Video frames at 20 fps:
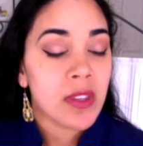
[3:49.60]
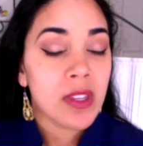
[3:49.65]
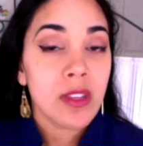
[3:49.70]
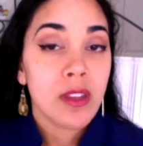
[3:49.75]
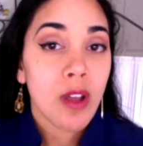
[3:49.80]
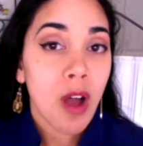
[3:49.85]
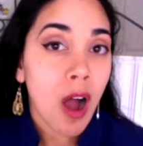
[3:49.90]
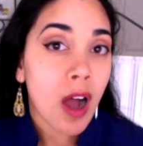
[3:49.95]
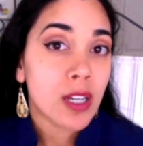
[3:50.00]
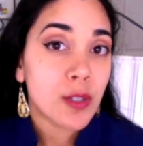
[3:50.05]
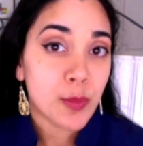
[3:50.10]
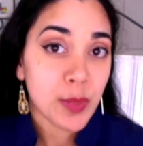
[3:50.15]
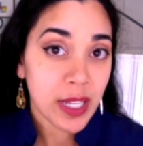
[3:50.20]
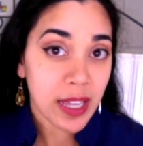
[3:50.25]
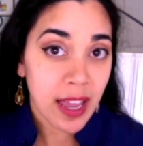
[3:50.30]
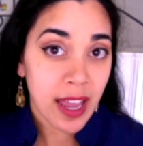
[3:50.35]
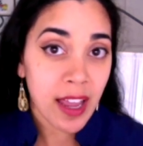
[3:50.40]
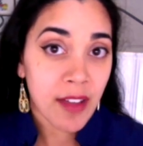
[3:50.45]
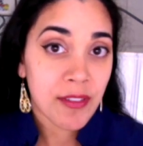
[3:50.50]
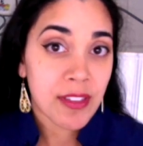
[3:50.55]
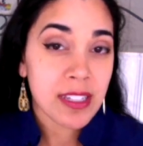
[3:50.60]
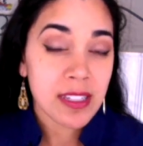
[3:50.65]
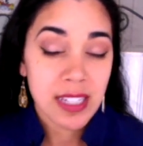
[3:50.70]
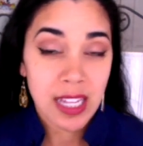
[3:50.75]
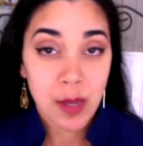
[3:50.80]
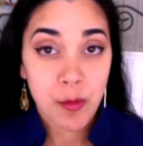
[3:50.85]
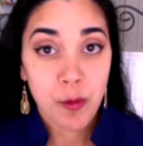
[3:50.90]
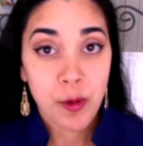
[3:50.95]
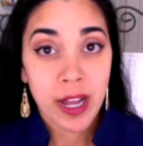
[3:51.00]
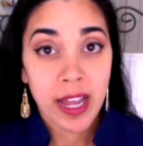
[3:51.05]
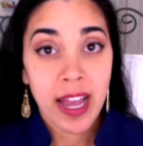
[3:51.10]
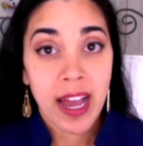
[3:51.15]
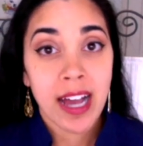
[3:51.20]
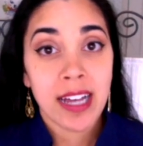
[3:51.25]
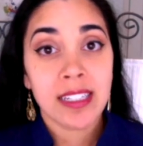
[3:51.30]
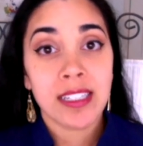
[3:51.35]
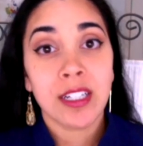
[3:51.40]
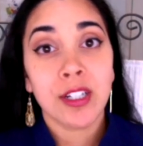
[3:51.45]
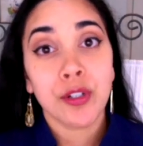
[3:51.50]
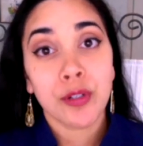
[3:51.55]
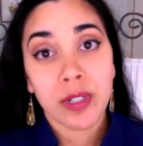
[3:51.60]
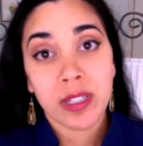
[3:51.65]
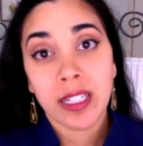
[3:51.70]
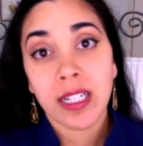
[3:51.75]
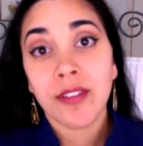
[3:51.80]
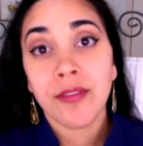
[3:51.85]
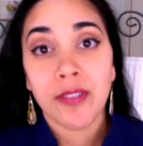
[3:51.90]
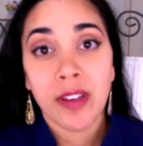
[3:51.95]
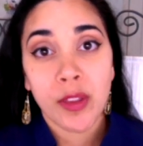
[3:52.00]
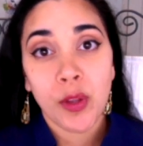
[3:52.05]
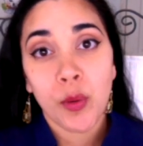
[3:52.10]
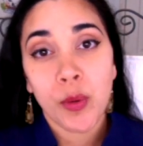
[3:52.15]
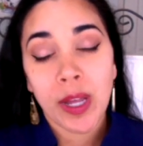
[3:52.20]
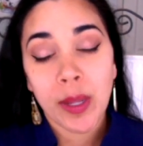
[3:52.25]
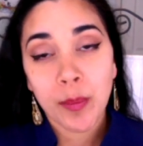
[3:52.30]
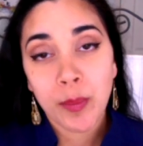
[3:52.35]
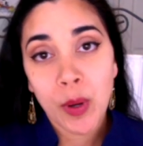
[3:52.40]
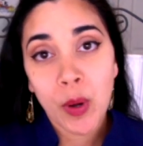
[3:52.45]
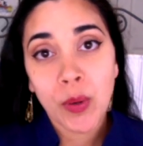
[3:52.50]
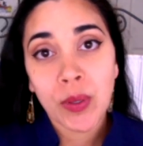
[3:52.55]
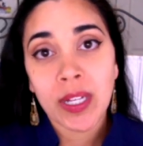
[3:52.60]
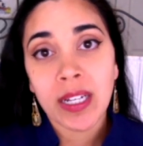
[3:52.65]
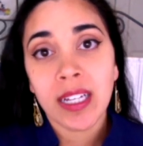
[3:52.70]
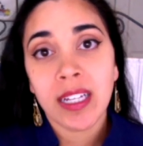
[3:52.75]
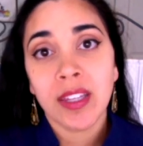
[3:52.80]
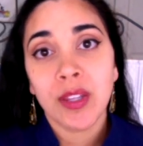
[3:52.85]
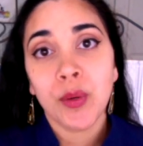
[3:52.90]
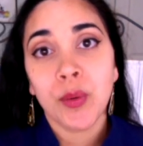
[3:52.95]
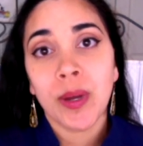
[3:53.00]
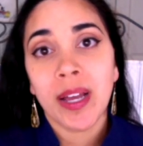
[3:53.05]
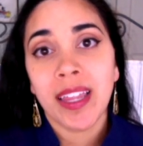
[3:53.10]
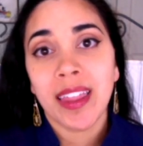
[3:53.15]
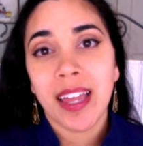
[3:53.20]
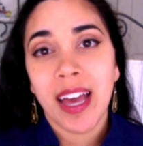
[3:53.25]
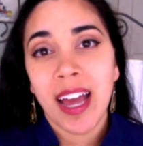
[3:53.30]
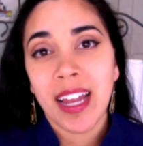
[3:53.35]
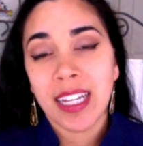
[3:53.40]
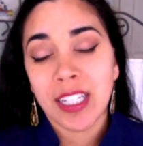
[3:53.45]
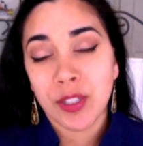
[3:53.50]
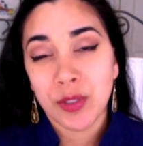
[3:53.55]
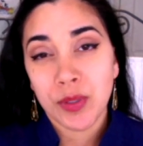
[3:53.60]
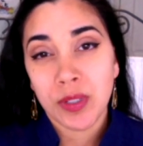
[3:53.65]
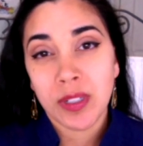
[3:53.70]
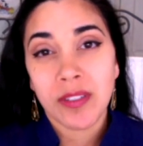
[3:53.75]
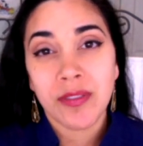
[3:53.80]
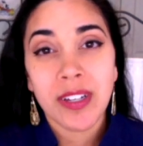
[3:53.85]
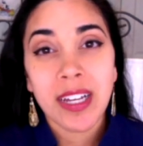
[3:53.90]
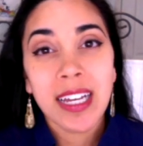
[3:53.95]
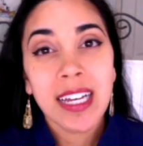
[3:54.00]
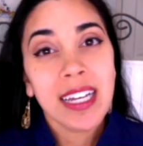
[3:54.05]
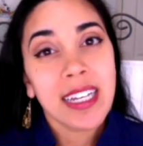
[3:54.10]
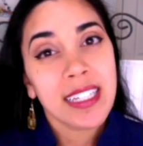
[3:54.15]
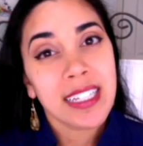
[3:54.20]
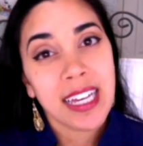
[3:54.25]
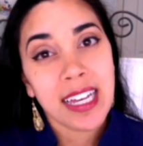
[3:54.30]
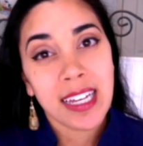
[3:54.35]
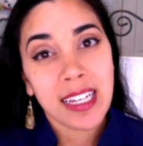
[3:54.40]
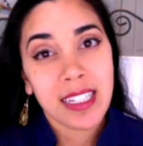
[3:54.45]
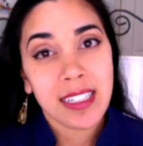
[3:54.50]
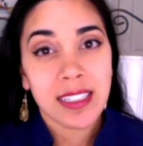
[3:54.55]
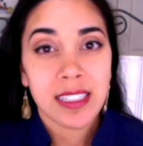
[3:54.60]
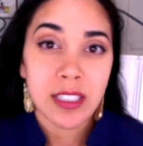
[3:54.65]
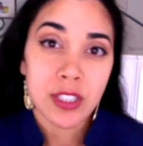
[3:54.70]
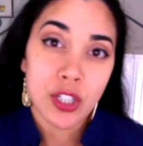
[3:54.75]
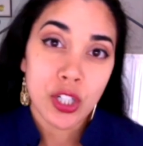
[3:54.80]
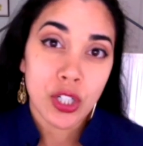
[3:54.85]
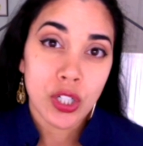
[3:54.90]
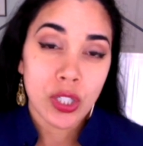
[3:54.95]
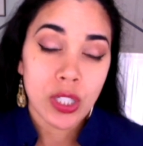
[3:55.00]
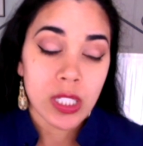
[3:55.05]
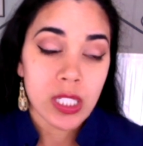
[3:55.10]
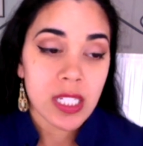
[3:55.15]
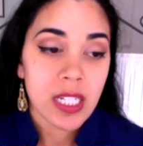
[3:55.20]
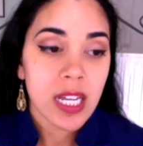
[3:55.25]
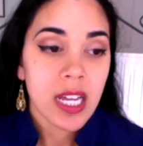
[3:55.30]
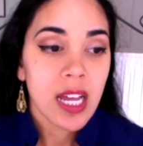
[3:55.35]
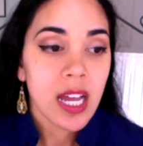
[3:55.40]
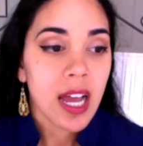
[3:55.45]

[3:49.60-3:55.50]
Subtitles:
not behave the same way as acrylic featherweight boning in the way that it sort of kinks and curls.